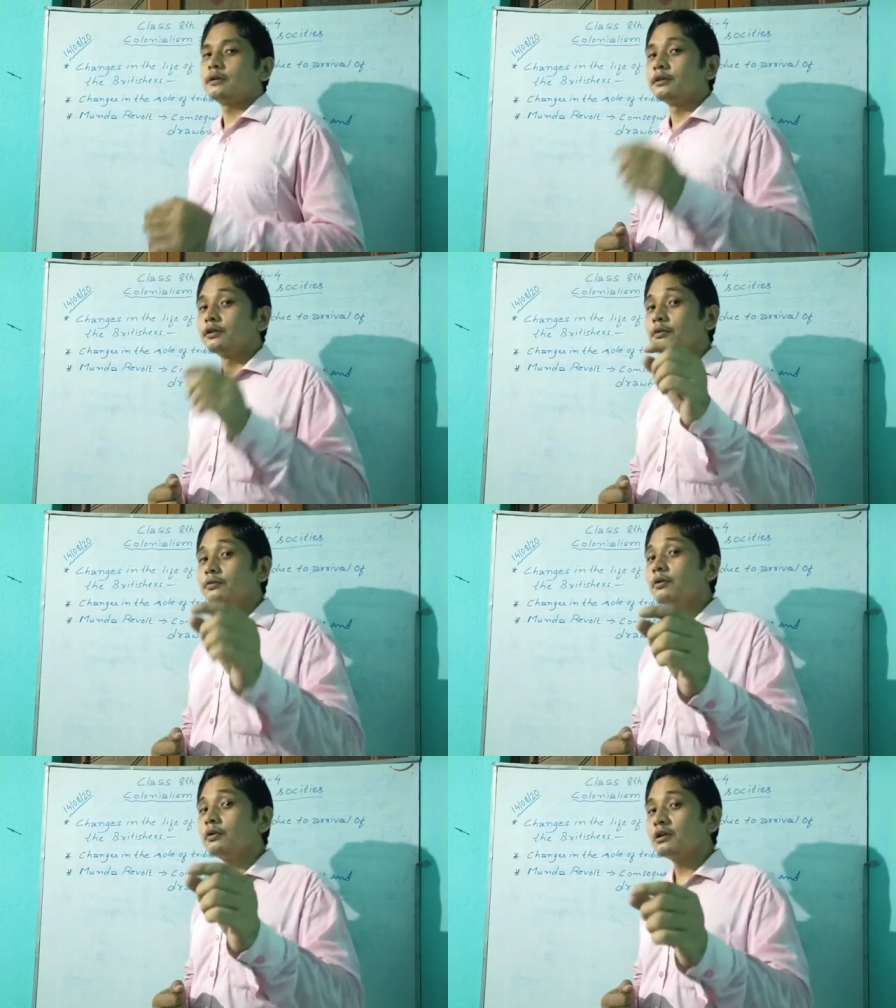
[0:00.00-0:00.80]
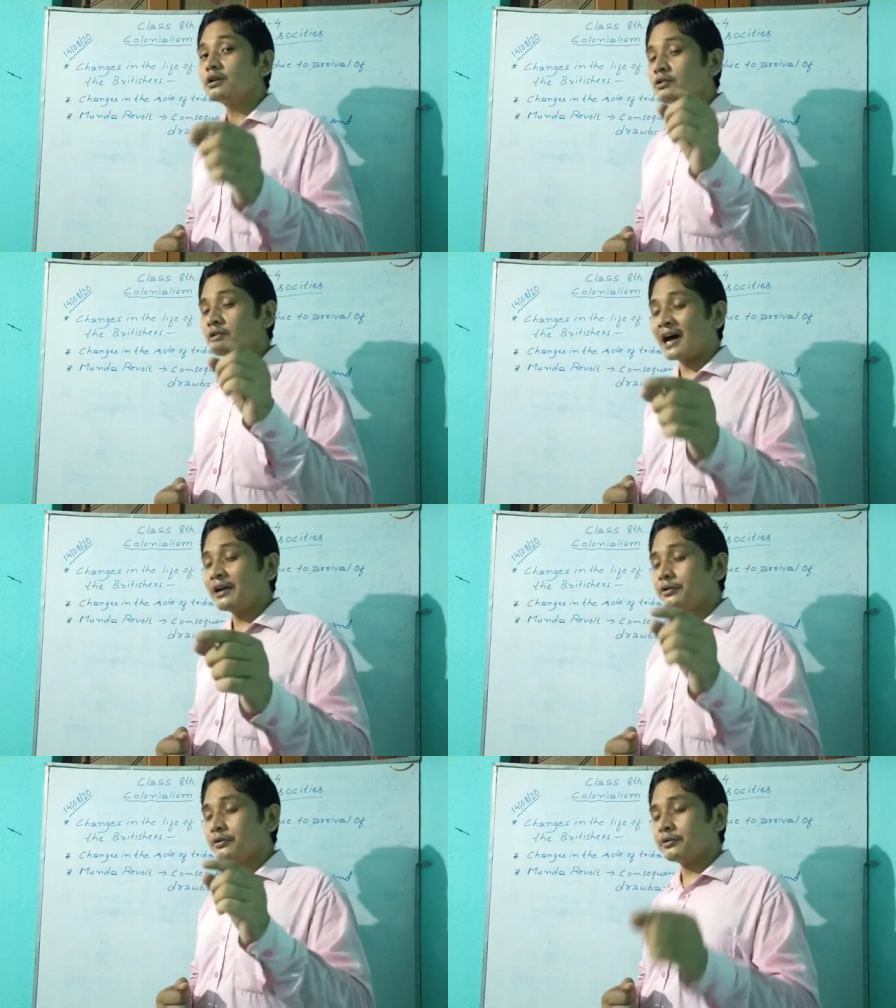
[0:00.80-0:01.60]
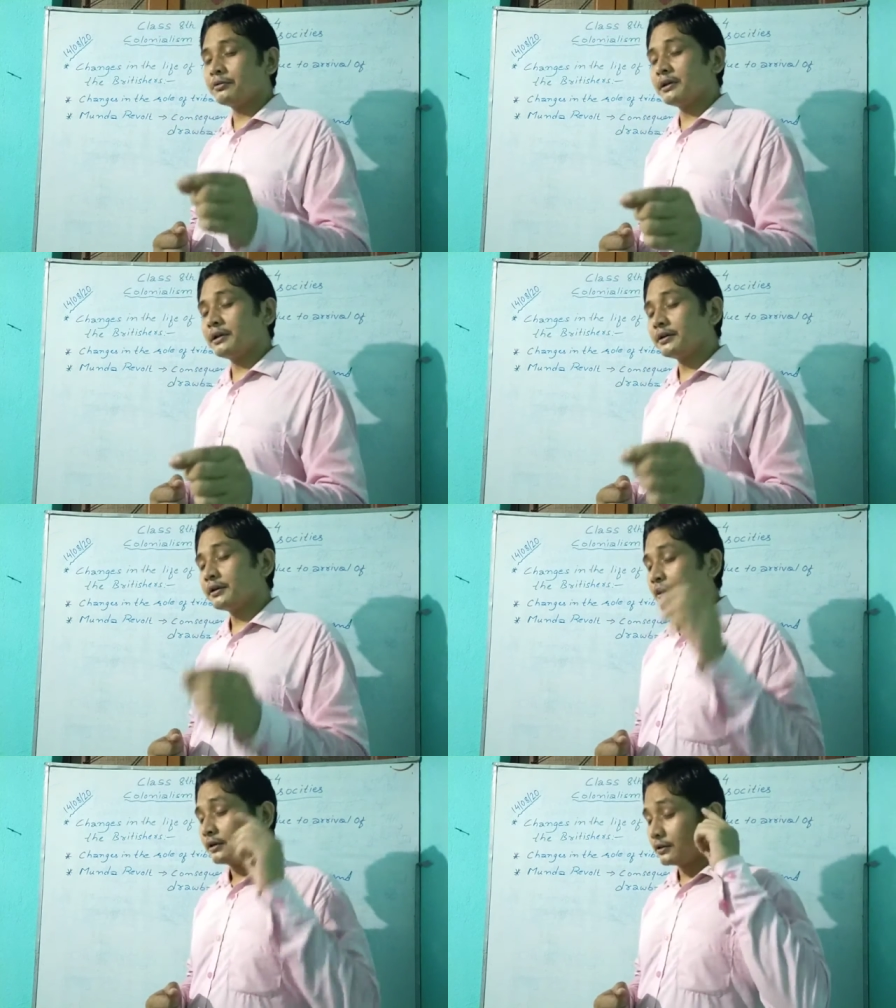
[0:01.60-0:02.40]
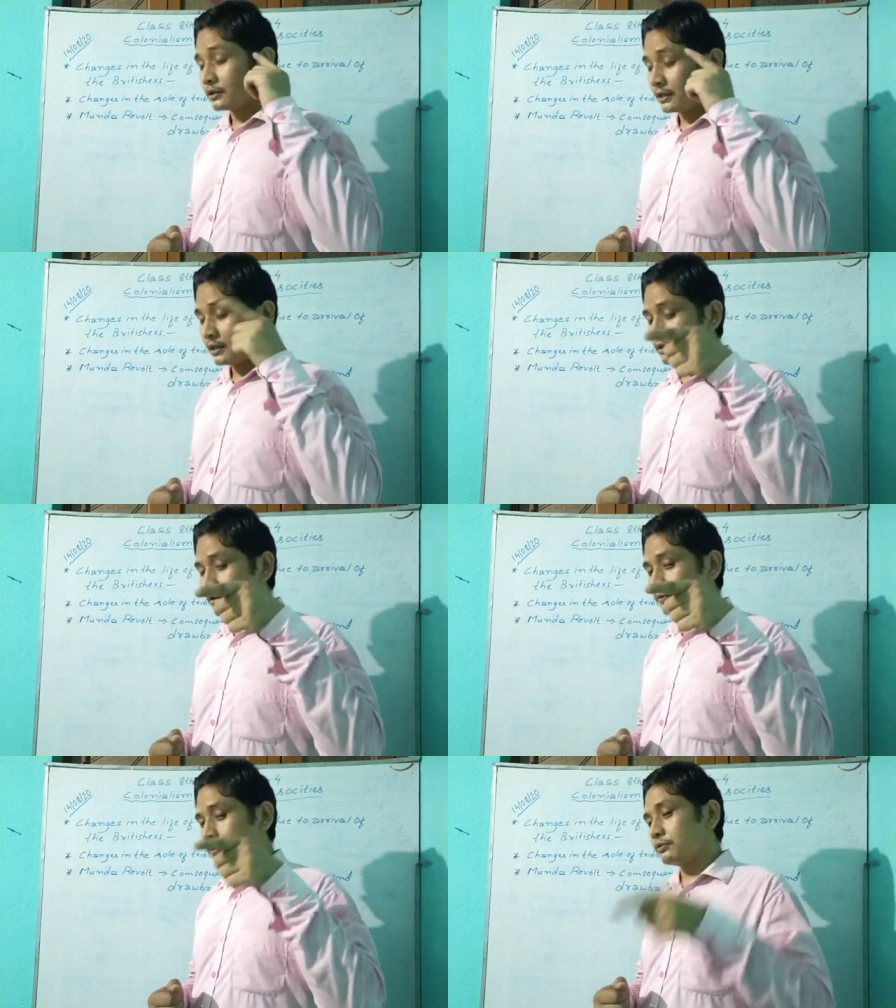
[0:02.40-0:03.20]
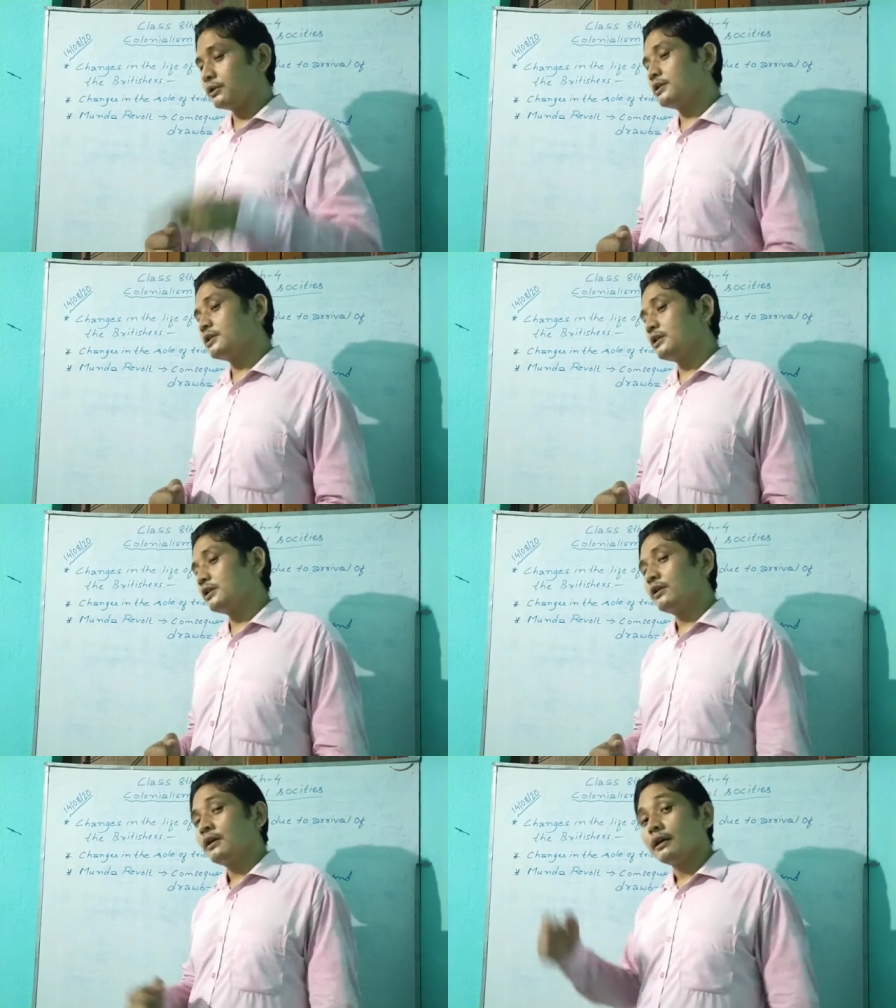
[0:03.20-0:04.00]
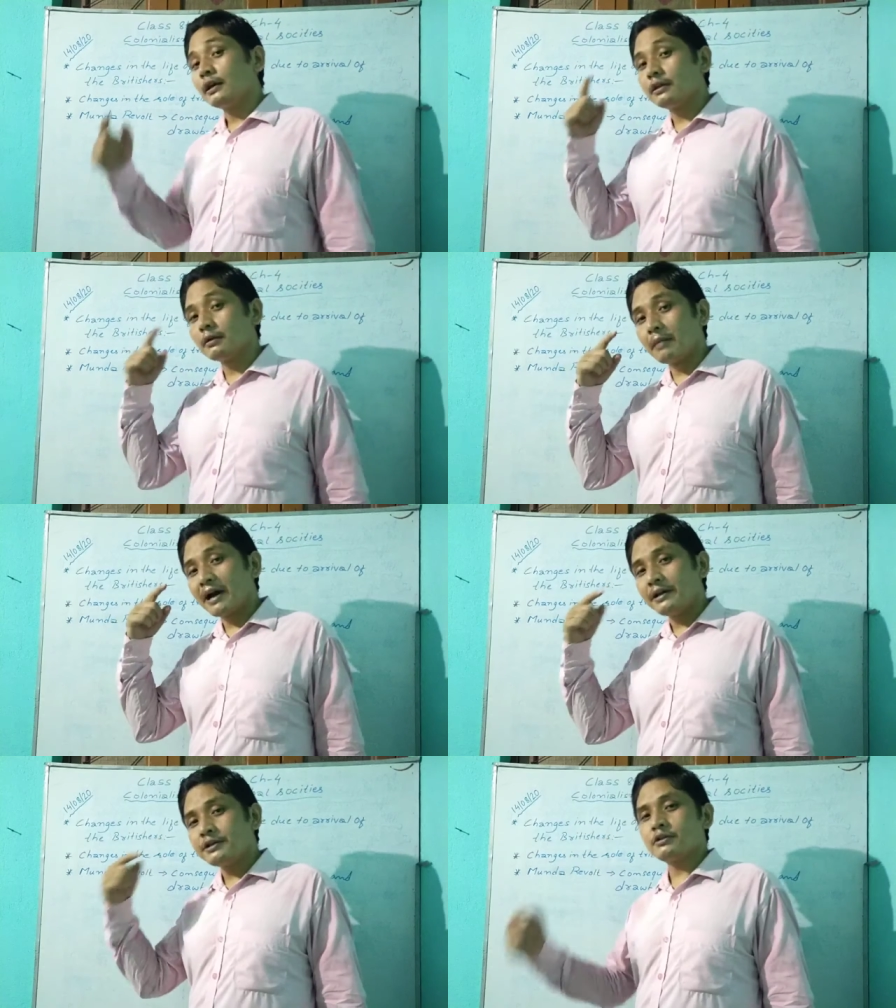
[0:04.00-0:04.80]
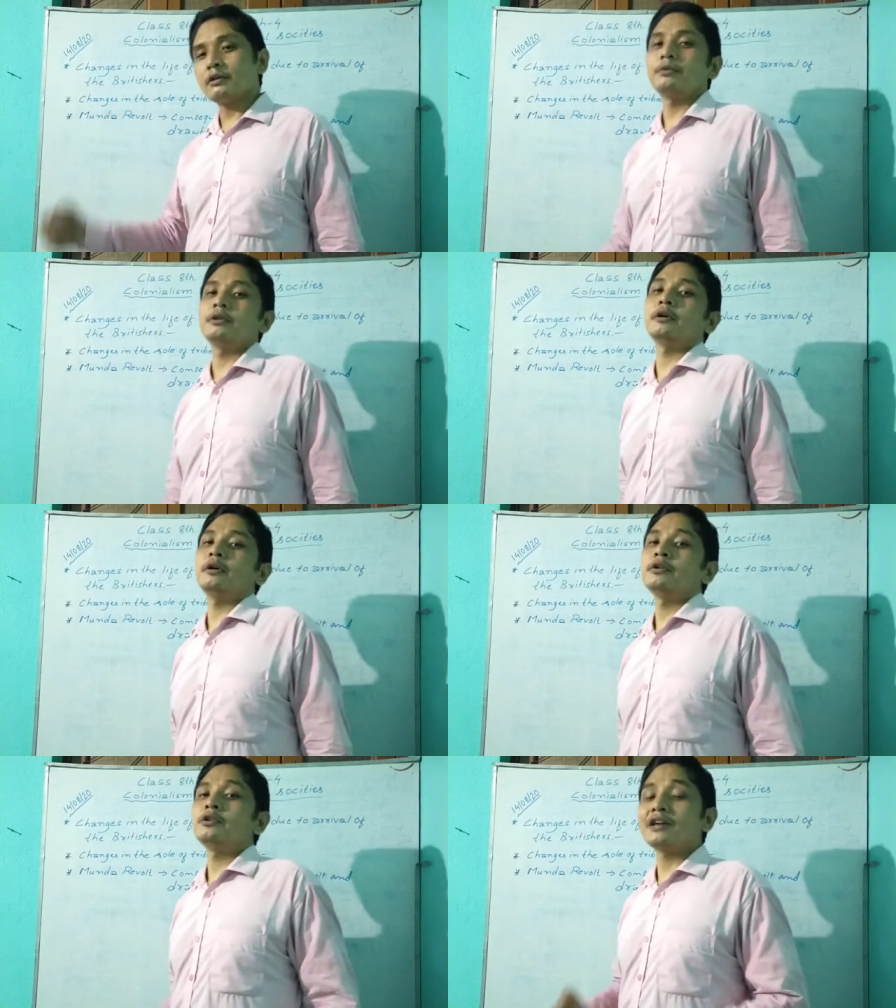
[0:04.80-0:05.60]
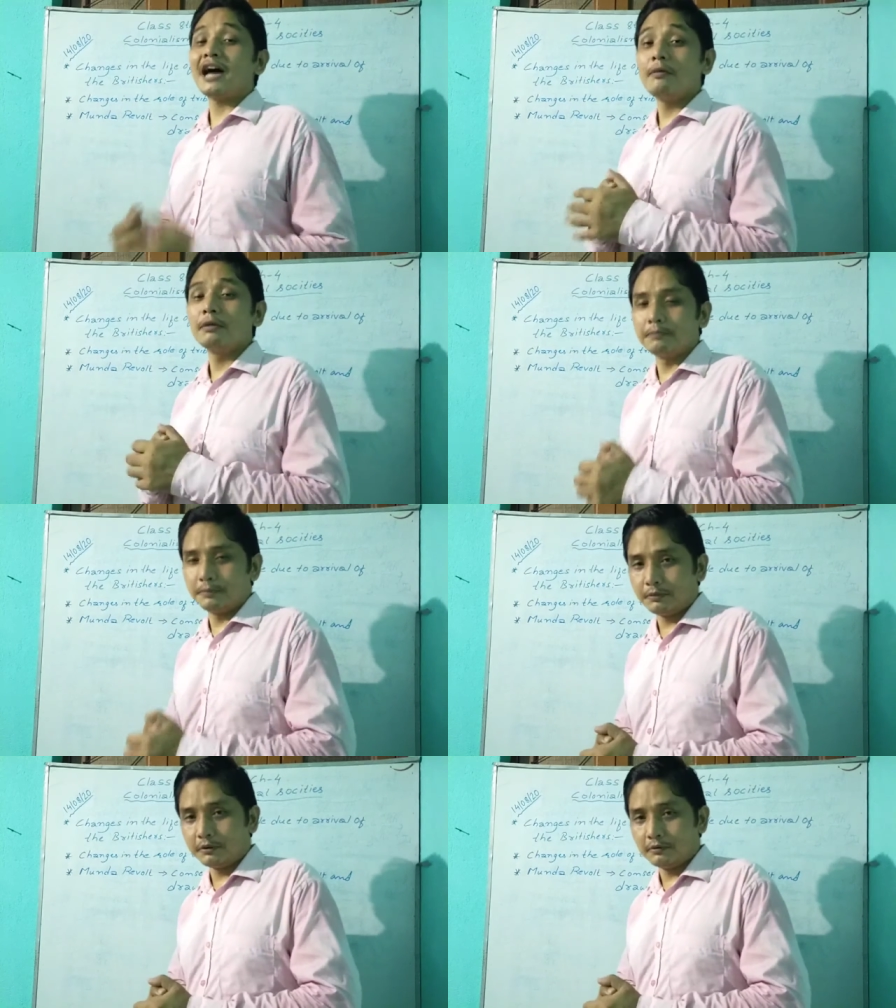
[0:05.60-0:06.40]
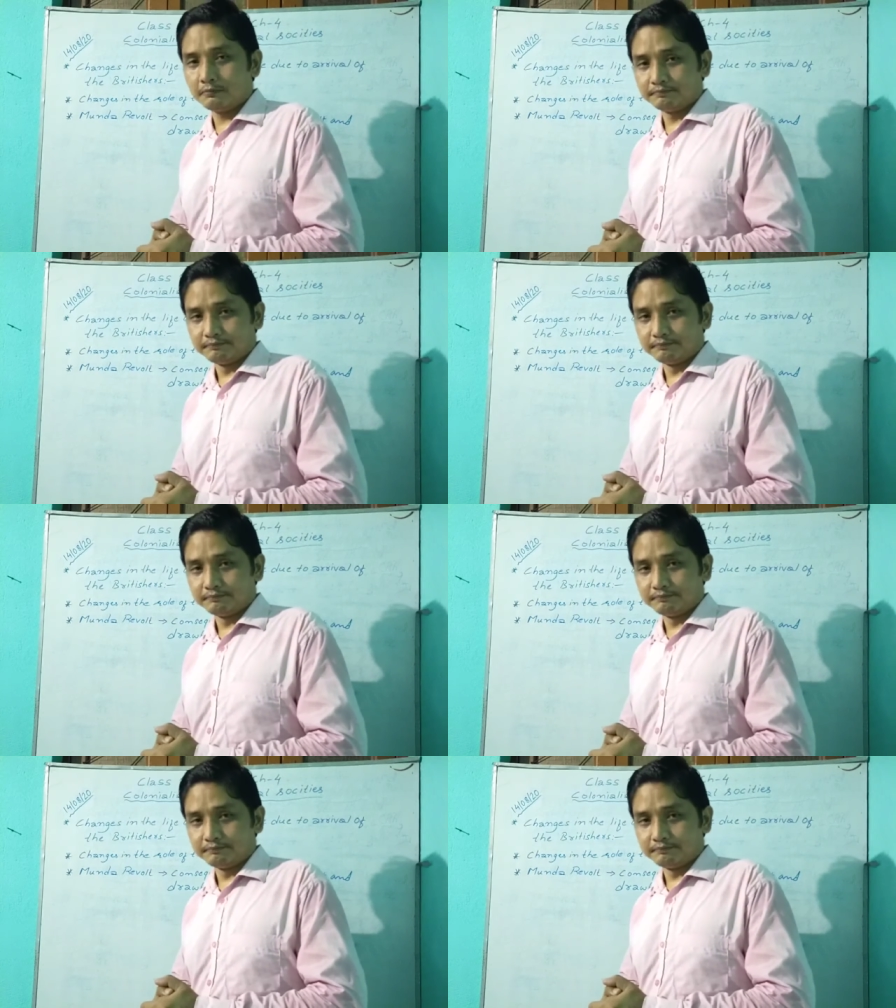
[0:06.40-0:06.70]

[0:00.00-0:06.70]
The revolt tried to create the sense of unity in the minds of the tribal people.